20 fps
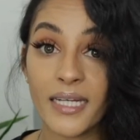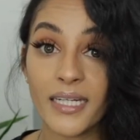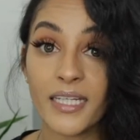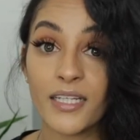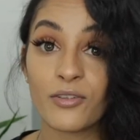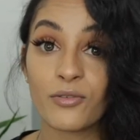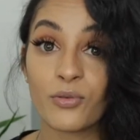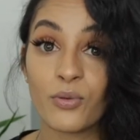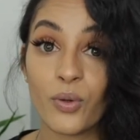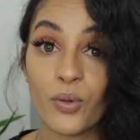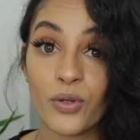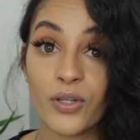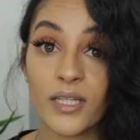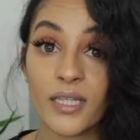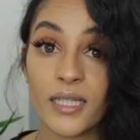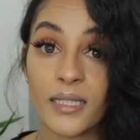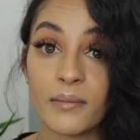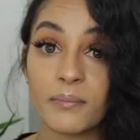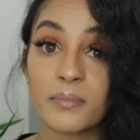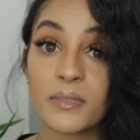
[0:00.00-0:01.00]
and roll the
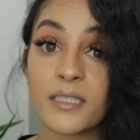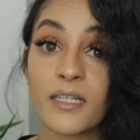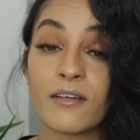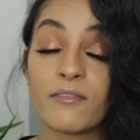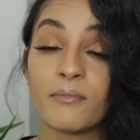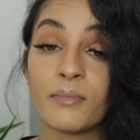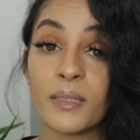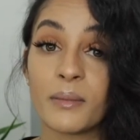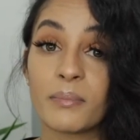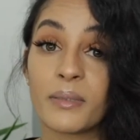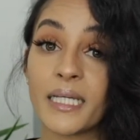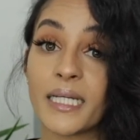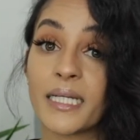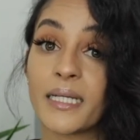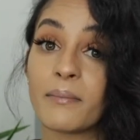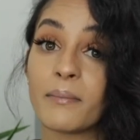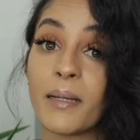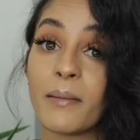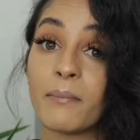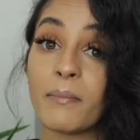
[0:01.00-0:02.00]
clips of me
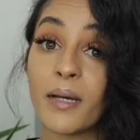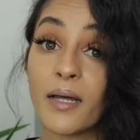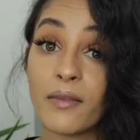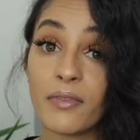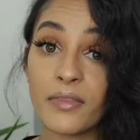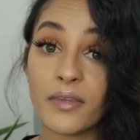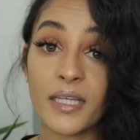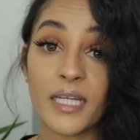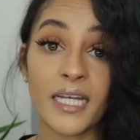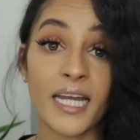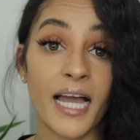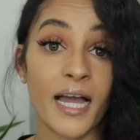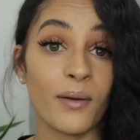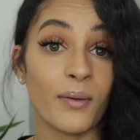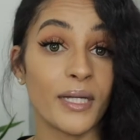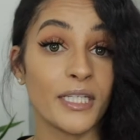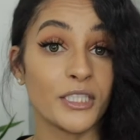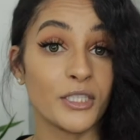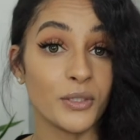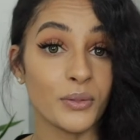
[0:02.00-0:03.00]
planning my month and how
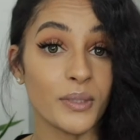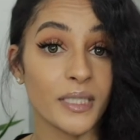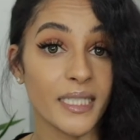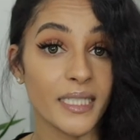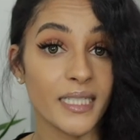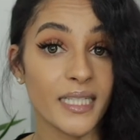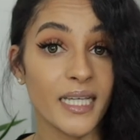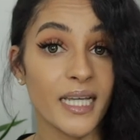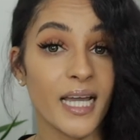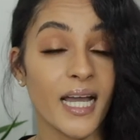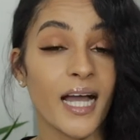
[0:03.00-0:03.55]
I do it.